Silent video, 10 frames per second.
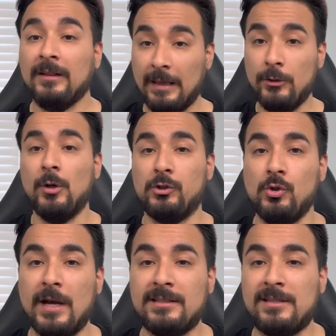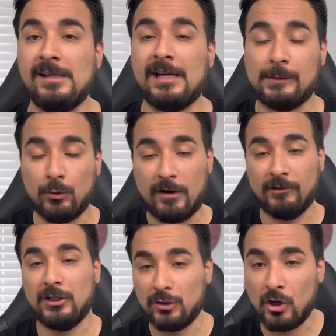Let me know what you guys think, guys. Put
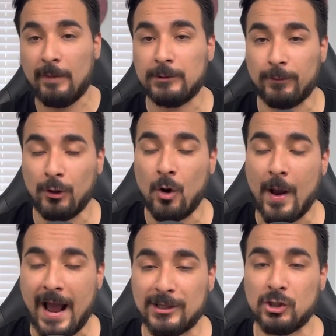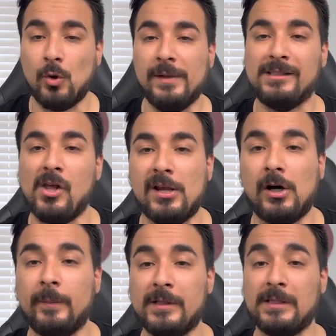everything in the comments below. As always, like,
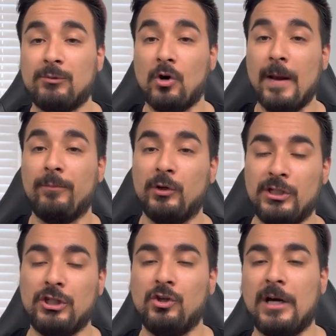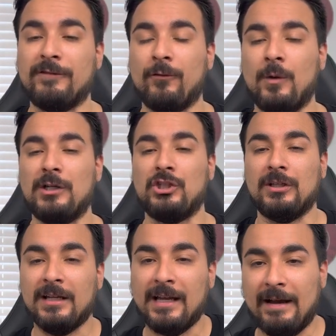comment, and subscribe. Appreciate you guys for
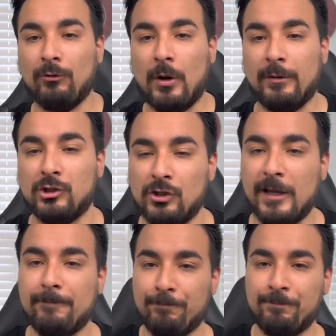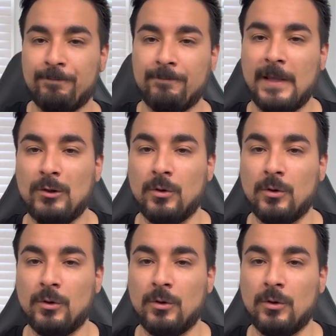watching. Have a great rest of your day, and go